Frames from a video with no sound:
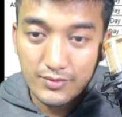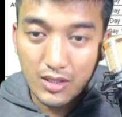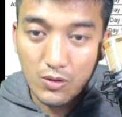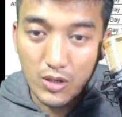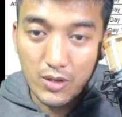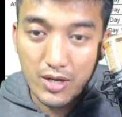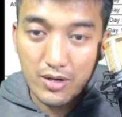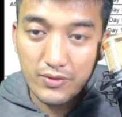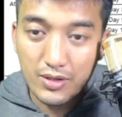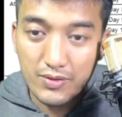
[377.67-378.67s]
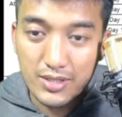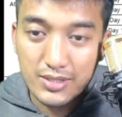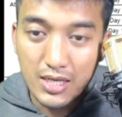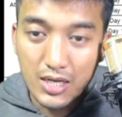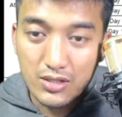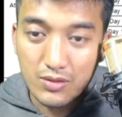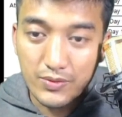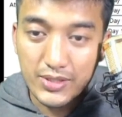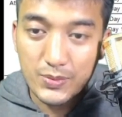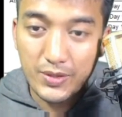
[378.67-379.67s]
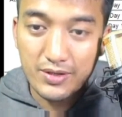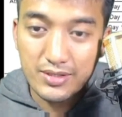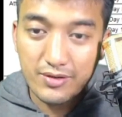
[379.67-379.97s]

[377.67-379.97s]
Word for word: Holy Water of Universe, Dome of Experience,